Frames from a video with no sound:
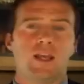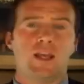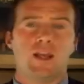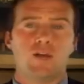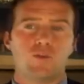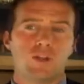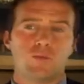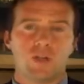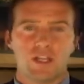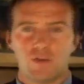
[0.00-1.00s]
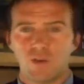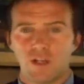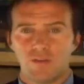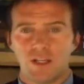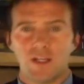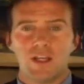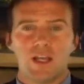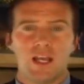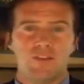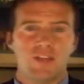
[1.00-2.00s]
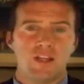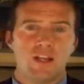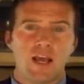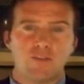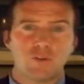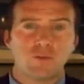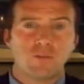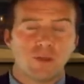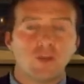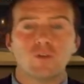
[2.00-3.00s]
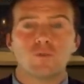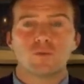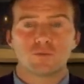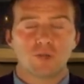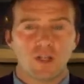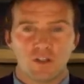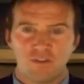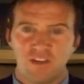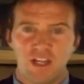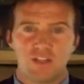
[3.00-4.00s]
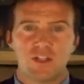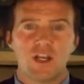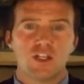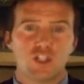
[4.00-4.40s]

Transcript: and I really want to get rid of it, and then after the peel was put on your face,